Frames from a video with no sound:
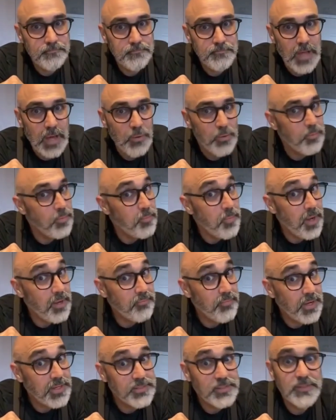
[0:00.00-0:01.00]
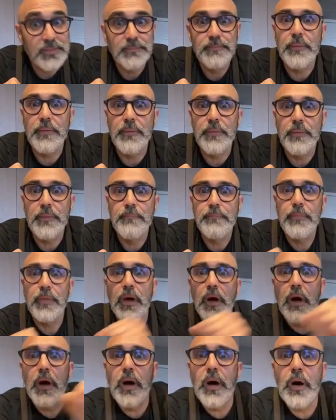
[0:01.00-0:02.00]
that would be my advice. So
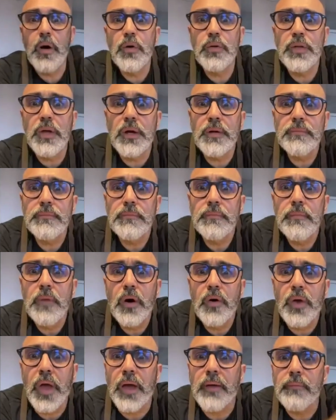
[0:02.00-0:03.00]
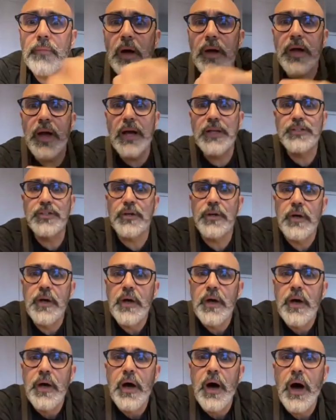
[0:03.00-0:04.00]
hold on. Okay, I got you.
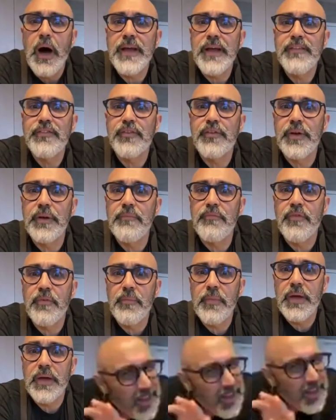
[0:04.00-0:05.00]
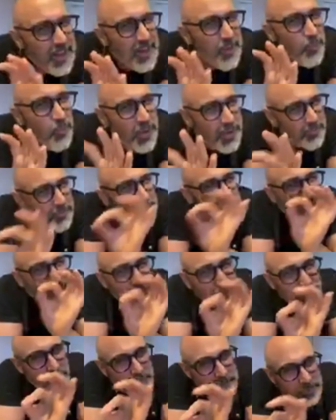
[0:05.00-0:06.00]
Ice cream for me, and I wait for
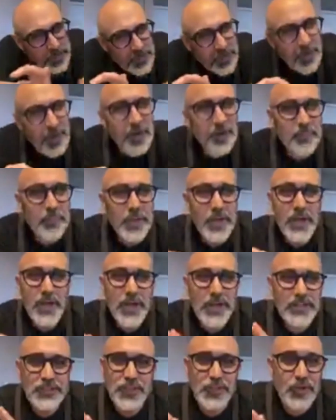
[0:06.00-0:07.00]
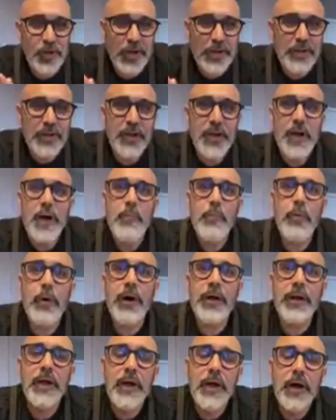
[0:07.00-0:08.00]
that drip to come. It's great.
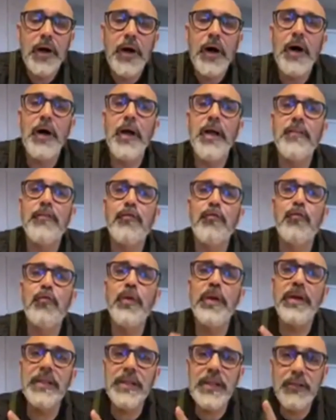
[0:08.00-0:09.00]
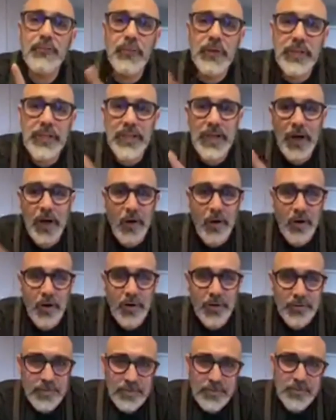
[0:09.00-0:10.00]
But it's really, really
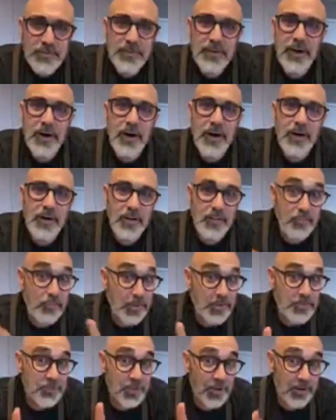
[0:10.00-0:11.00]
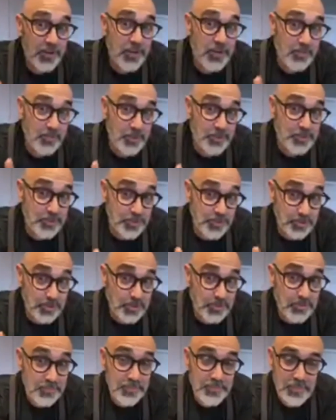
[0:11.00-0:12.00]
hard, especially on a commercial
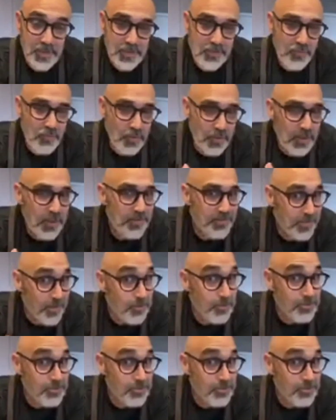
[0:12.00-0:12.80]
shoot. And you realize how